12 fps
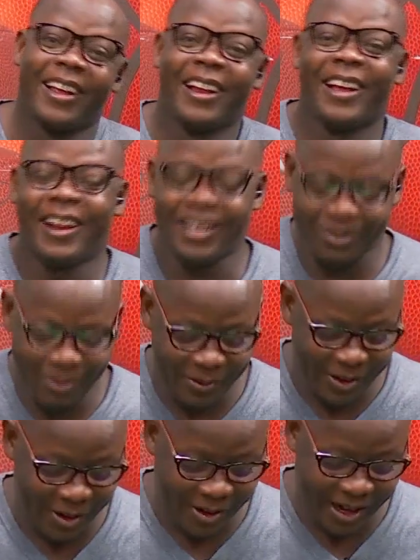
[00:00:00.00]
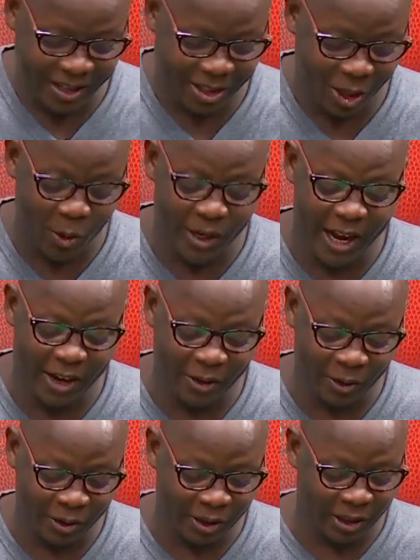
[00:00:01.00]
Let's move it on. That's the lowdown
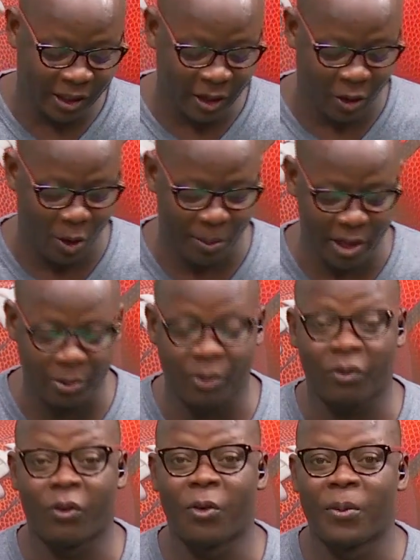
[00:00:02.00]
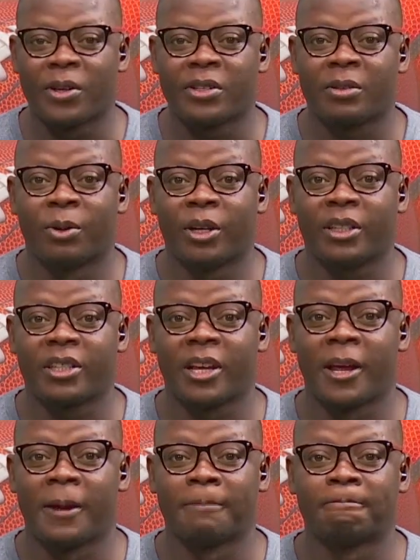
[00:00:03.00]
on Commey's performance. But
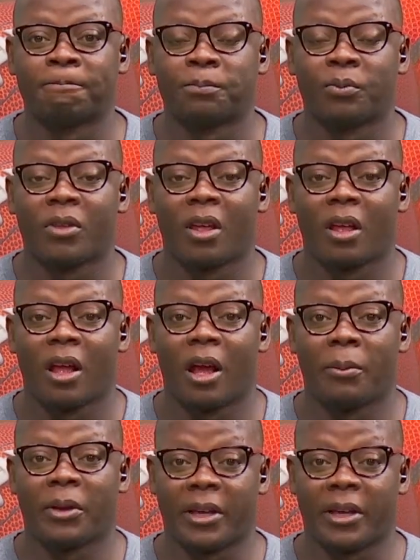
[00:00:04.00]
I mean,